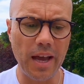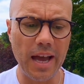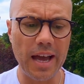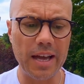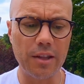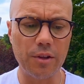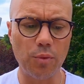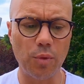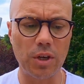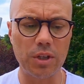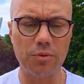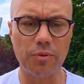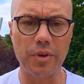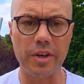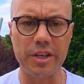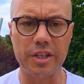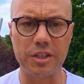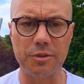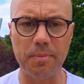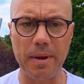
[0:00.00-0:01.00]
And what
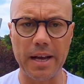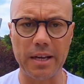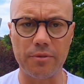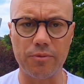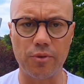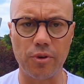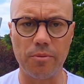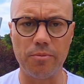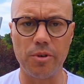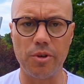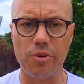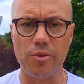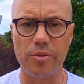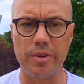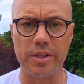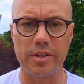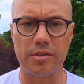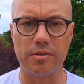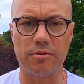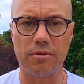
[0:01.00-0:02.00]
we expect from you
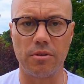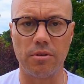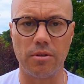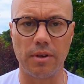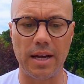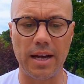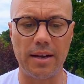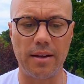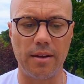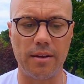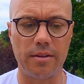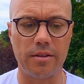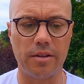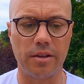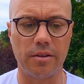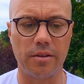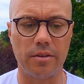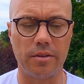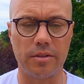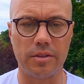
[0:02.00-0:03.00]
is strong
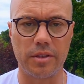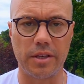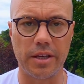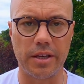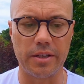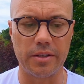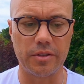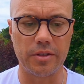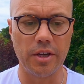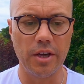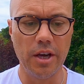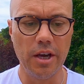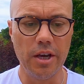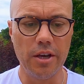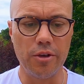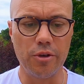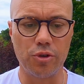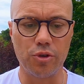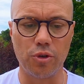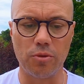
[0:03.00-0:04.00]
analytical skills.
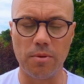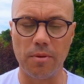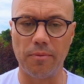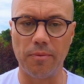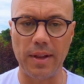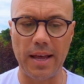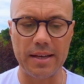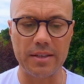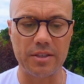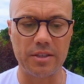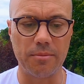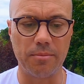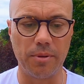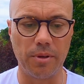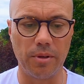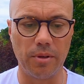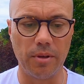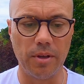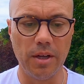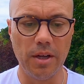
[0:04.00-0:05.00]
You should be
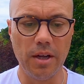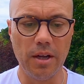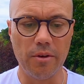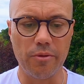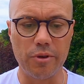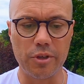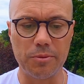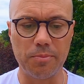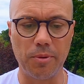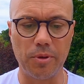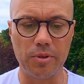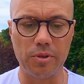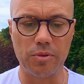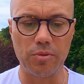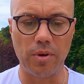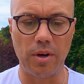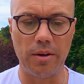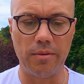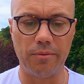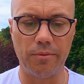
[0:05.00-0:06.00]
flexible, respond
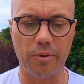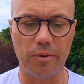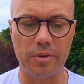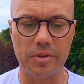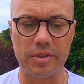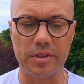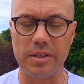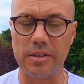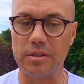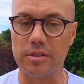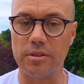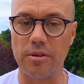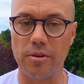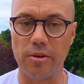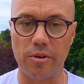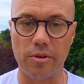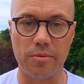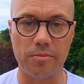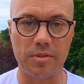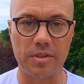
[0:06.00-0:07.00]
to unforeseen
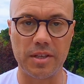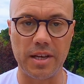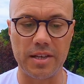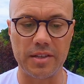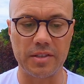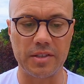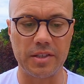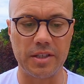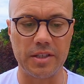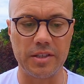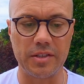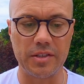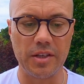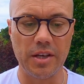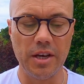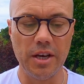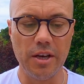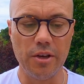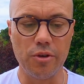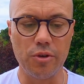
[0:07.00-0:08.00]
circumstances.
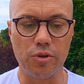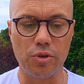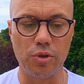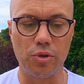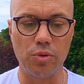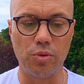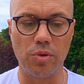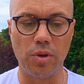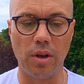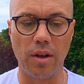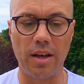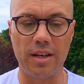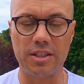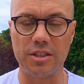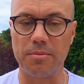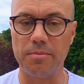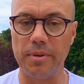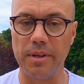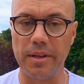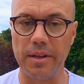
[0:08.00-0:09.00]
You should do the
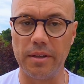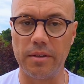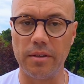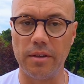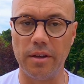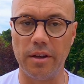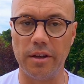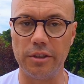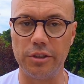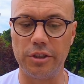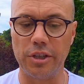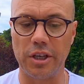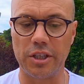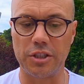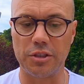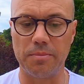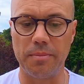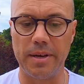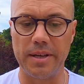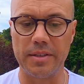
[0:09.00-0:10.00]
last minute
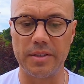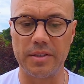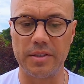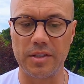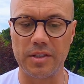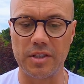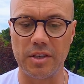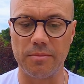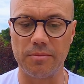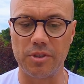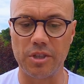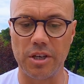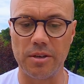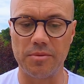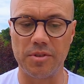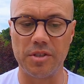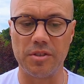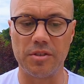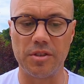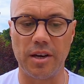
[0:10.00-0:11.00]
adjustments,
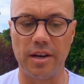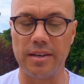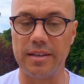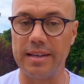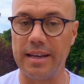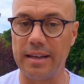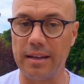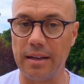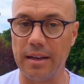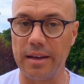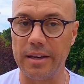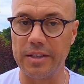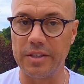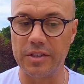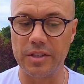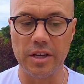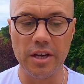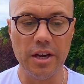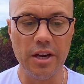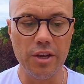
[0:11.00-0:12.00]
sometimes in tight
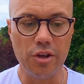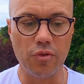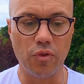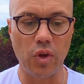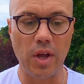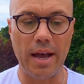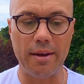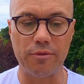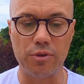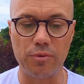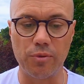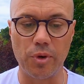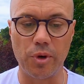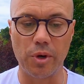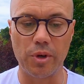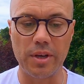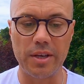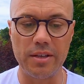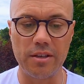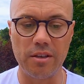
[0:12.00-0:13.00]
deadlines. You will have to
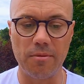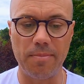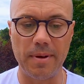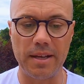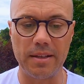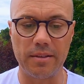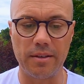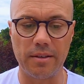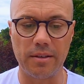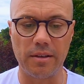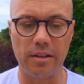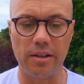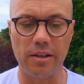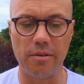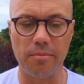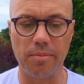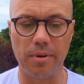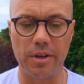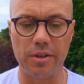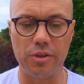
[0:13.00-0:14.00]
work
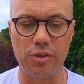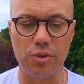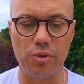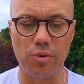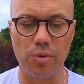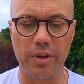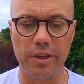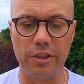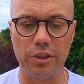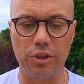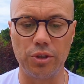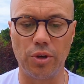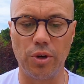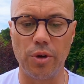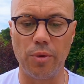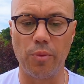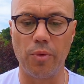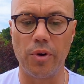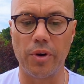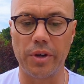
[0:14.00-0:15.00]
independently, but you
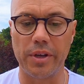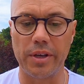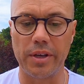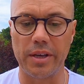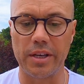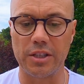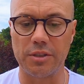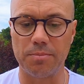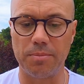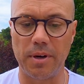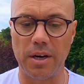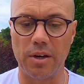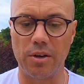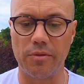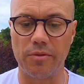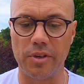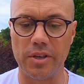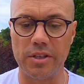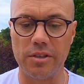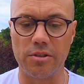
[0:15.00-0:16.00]
enjoy working as part
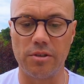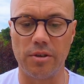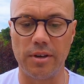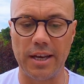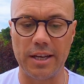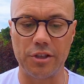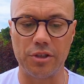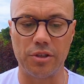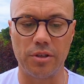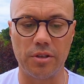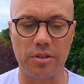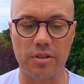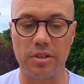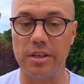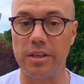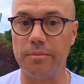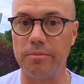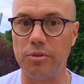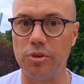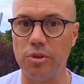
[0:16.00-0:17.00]
of an international
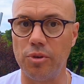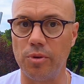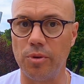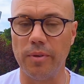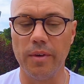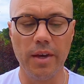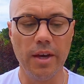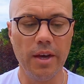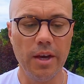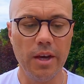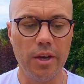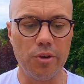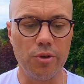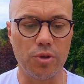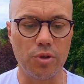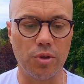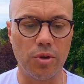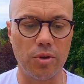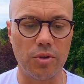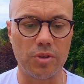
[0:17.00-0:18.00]
team too. You
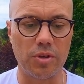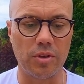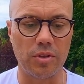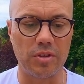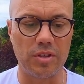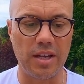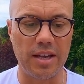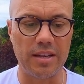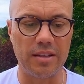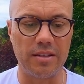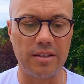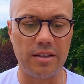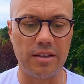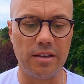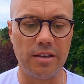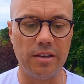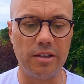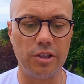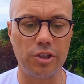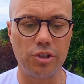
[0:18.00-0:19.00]
should also take
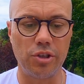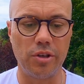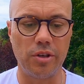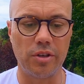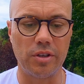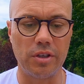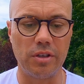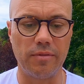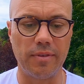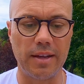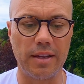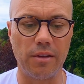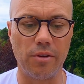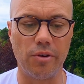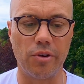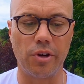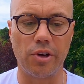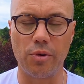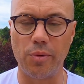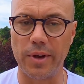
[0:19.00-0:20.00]
the initiative and
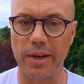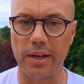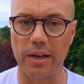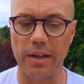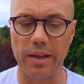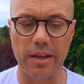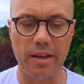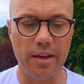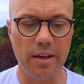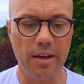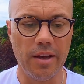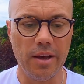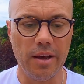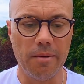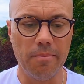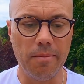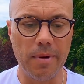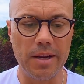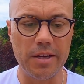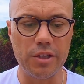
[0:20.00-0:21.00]
learn quickly.
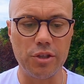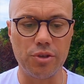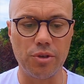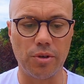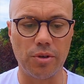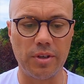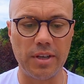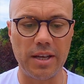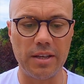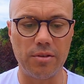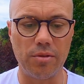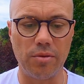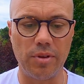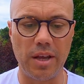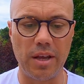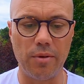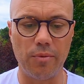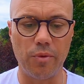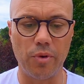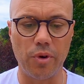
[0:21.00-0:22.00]
Manage your
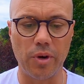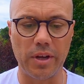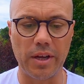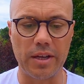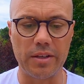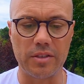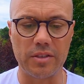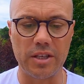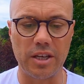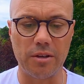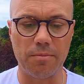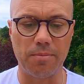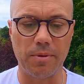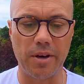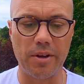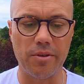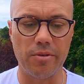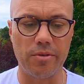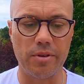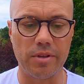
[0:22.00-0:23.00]
day-to-day work and set
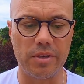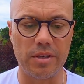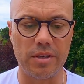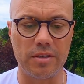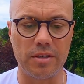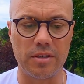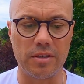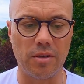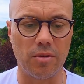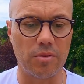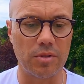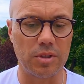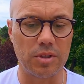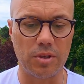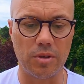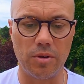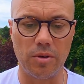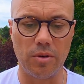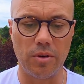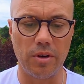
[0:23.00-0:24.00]
priorities is
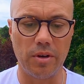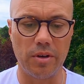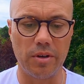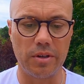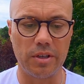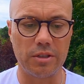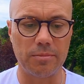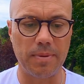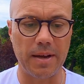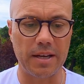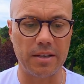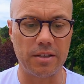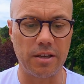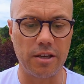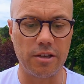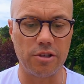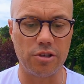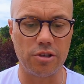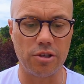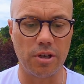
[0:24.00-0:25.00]
also an
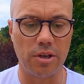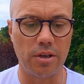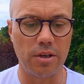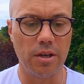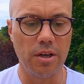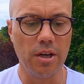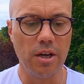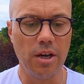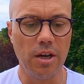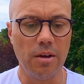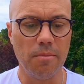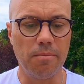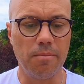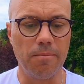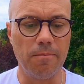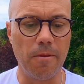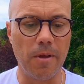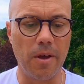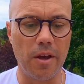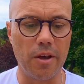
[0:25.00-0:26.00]
expectation.
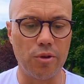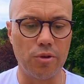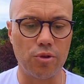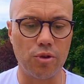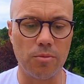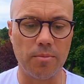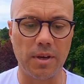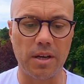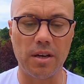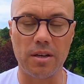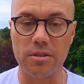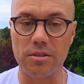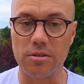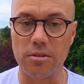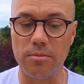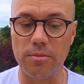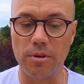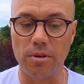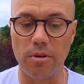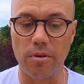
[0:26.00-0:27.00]
You should be
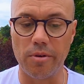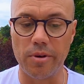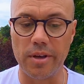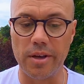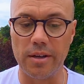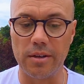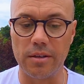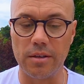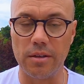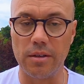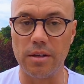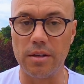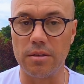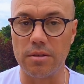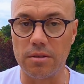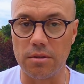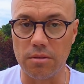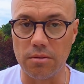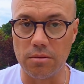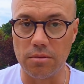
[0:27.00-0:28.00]
customer-oriented
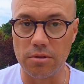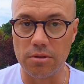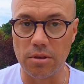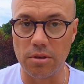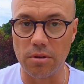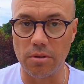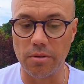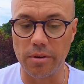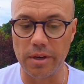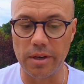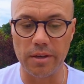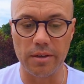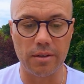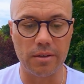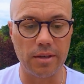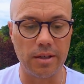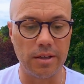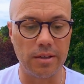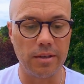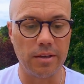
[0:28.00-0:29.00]
and
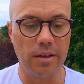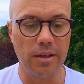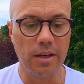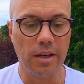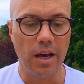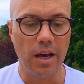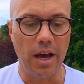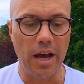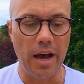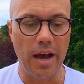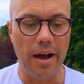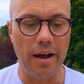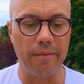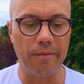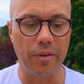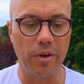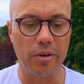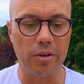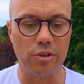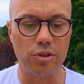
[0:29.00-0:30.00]
solution-oriented.
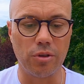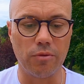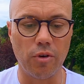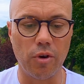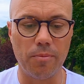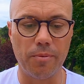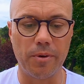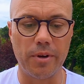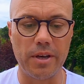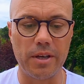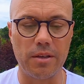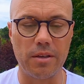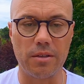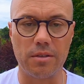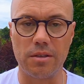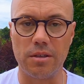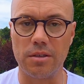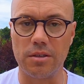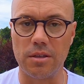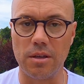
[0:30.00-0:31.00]
Knowledge of operating
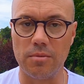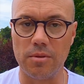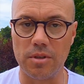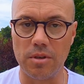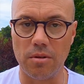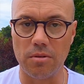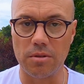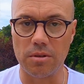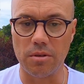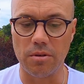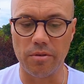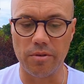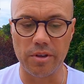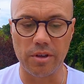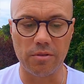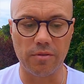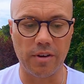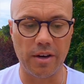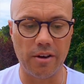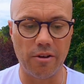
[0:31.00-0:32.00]
system is also a
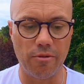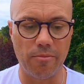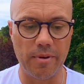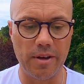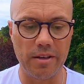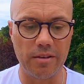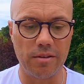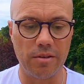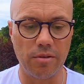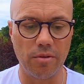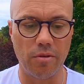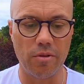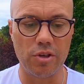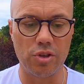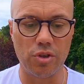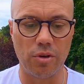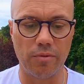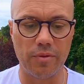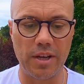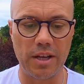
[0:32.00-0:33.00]
requirement.
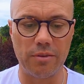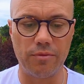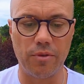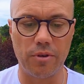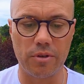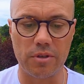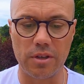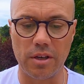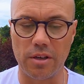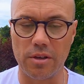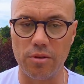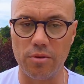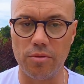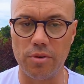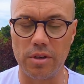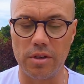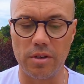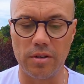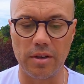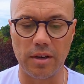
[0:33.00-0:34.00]
Knowledge of network
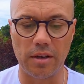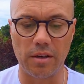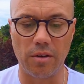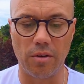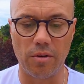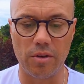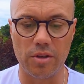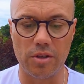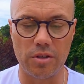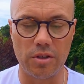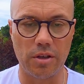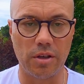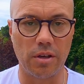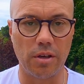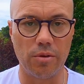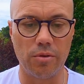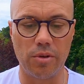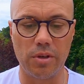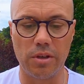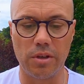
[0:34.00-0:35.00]
security technologies,
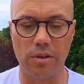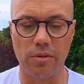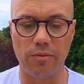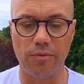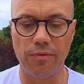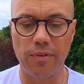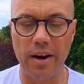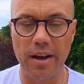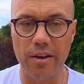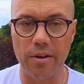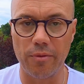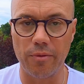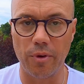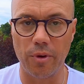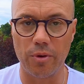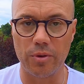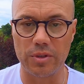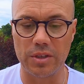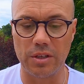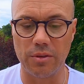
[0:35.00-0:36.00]
including
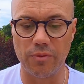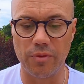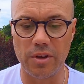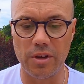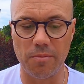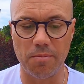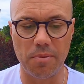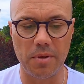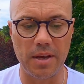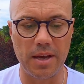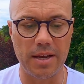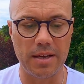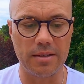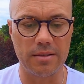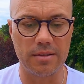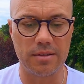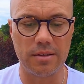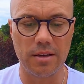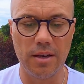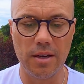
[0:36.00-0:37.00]
firewalls and
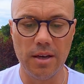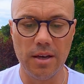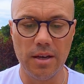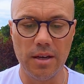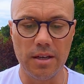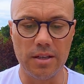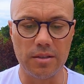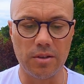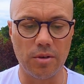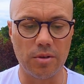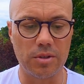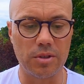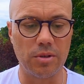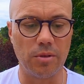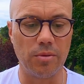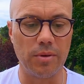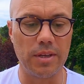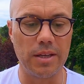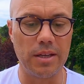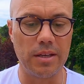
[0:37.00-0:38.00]
VPNs, is
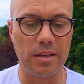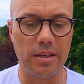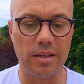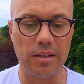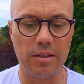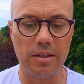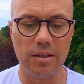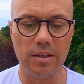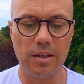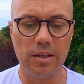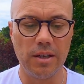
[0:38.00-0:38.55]
also needed.